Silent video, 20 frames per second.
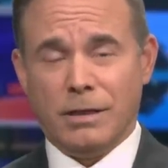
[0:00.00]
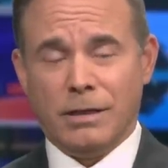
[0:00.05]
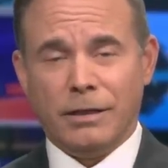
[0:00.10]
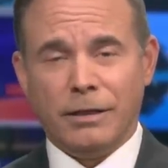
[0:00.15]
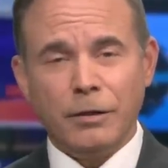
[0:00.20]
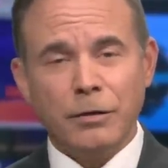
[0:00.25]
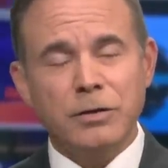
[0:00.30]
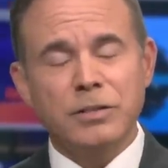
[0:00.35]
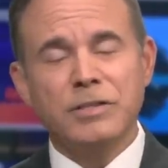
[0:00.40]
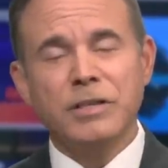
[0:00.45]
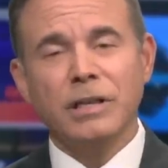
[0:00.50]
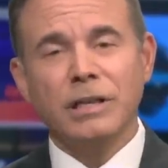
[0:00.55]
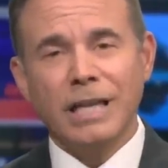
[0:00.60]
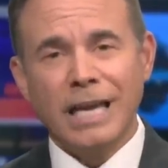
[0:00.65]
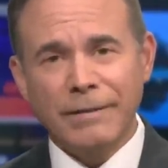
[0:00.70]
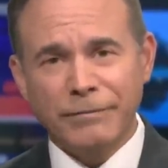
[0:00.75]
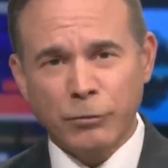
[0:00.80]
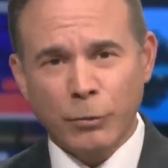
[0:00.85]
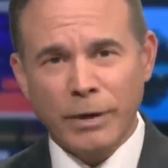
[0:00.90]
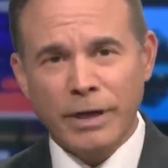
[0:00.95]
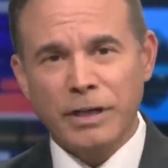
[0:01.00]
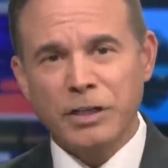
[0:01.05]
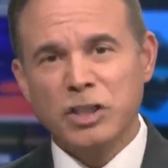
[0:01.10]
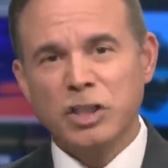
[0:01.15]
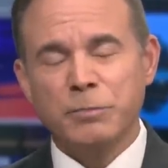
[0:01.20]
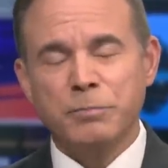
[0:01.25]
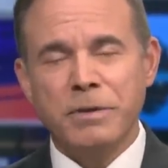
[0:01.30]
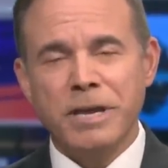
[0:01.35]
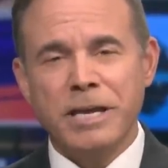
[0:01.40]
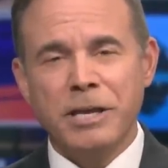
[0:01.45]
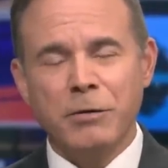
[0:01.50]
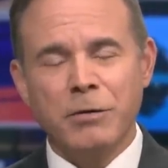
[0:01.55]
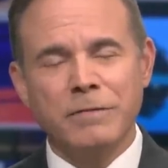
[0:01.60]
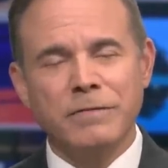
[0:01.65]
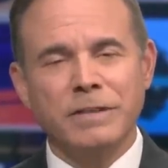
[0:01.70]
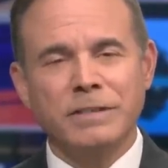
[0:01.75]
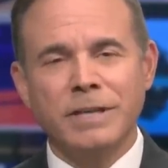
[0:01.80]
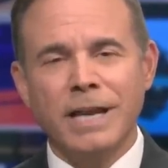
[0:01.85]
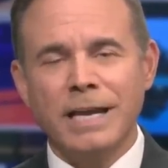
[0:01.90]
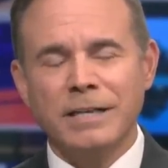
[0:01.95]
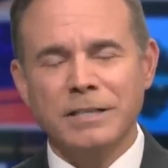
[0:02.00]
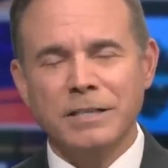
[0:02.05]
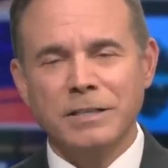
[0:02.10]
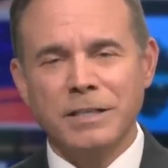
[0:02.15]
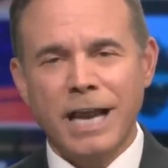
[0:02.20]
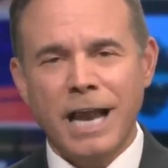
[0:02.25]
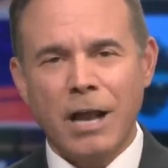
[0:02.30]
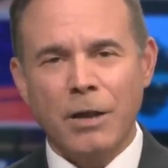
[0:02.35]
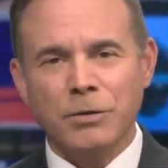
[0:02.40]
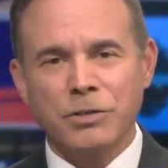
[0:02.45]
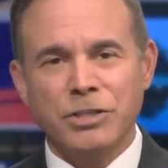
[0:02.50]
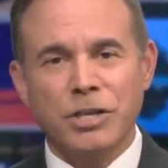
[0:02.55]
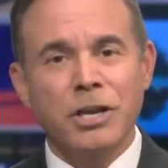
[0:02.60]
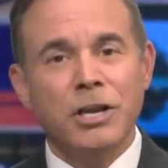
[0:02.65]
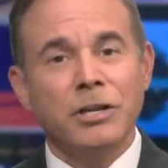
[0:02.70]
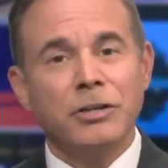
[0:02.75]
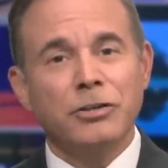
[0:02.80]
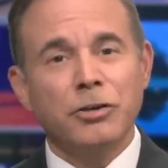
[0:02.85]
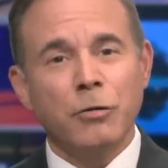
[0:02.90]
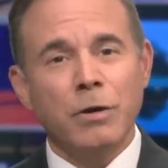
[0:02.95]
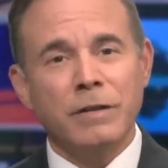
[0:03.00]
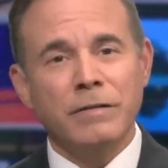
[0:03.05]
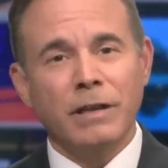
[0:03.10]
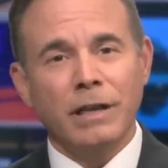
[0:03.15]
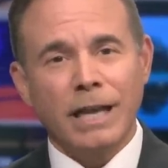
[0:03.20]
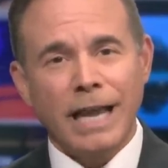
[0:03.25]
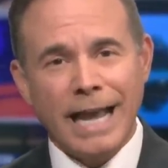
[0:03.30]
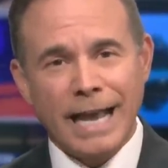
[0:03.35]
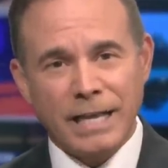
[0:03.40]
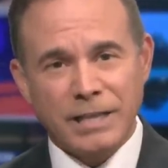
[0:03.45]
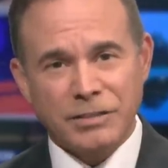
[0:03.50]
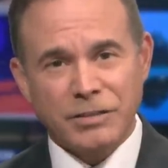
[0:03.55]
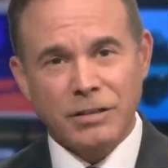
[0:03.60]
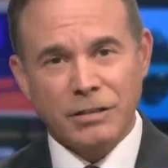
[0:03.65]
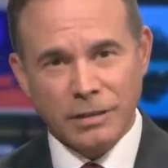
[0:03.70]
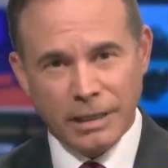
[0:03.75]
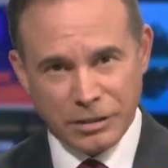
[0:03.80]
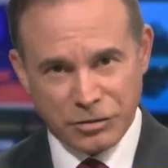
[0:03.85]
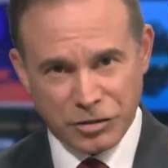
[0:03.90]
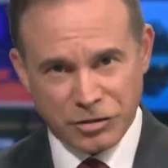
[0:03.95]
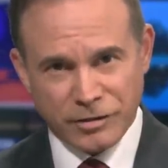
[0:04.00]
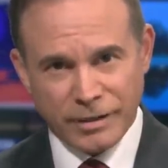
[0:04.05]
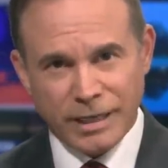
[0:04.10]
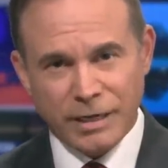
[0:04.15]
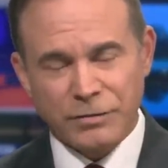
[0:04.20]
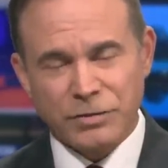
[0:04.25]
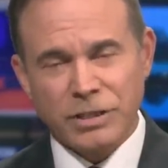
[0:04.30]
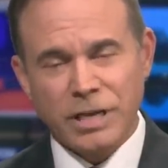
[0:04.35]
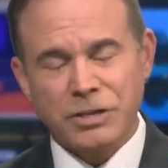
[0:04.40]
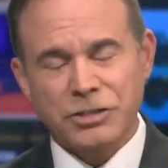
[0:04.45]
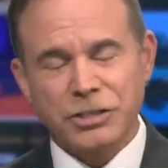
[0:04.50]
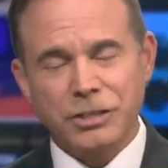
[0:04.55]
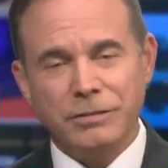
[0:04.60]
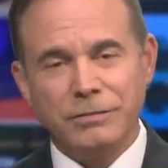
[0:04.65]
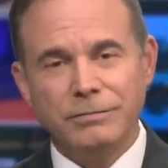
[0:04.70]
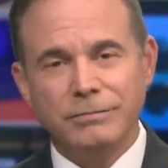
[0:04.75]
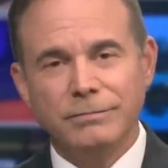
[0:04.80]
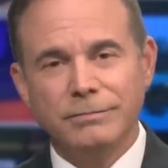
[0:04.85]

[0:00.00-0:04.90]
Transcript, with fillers: Here's the left wing Speaker of the Texas House during the last legislative session.